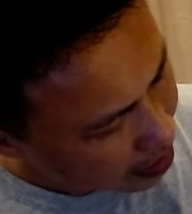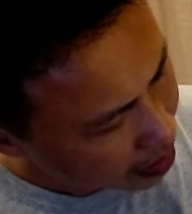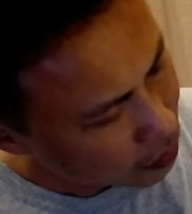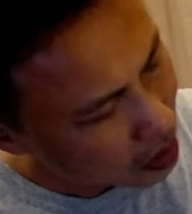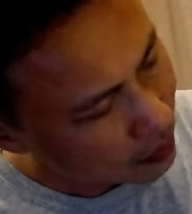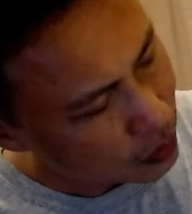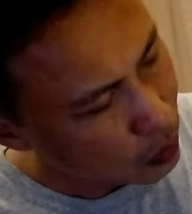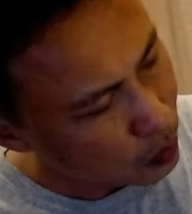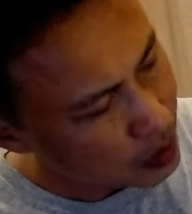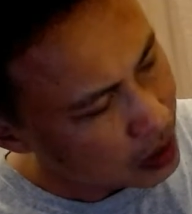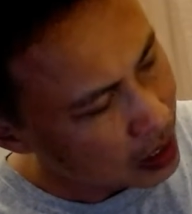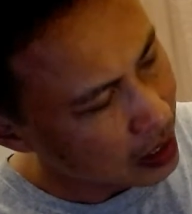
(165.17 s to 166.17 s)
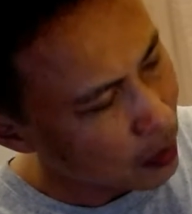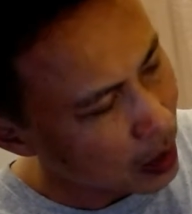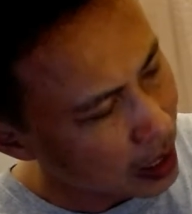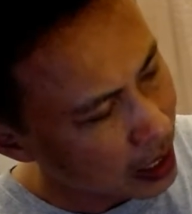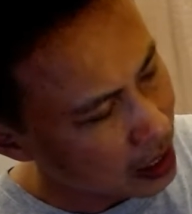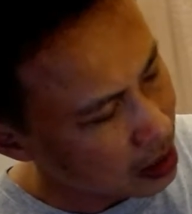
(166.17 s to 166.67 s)
If you have two loops, then
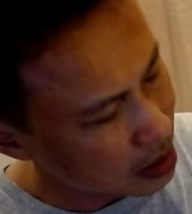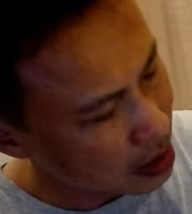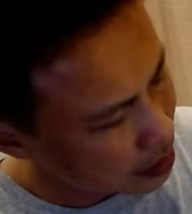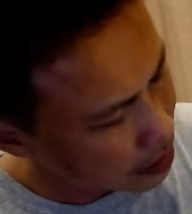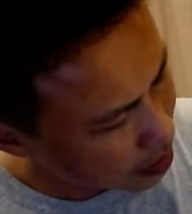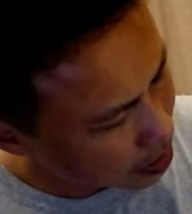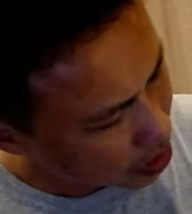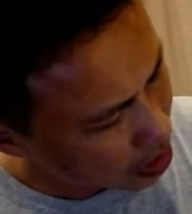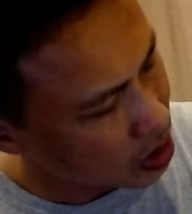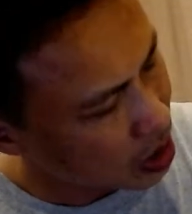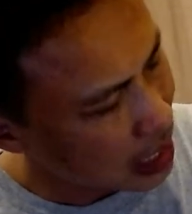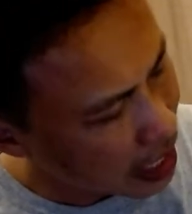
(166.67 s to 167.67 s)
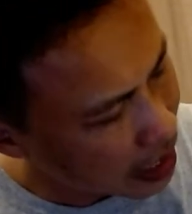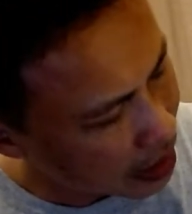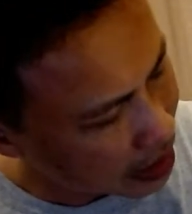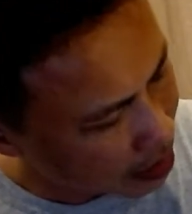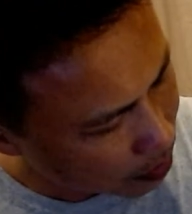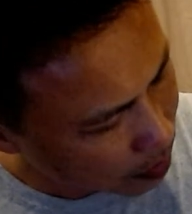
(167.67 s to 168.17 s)
I1, I2. Here's just I,
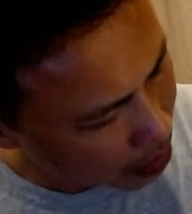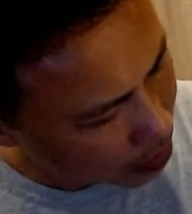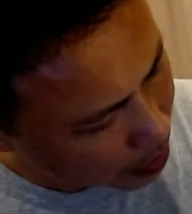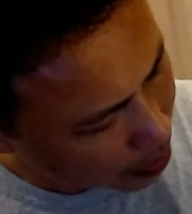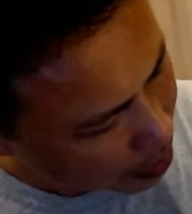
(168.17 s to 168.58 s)
one loop.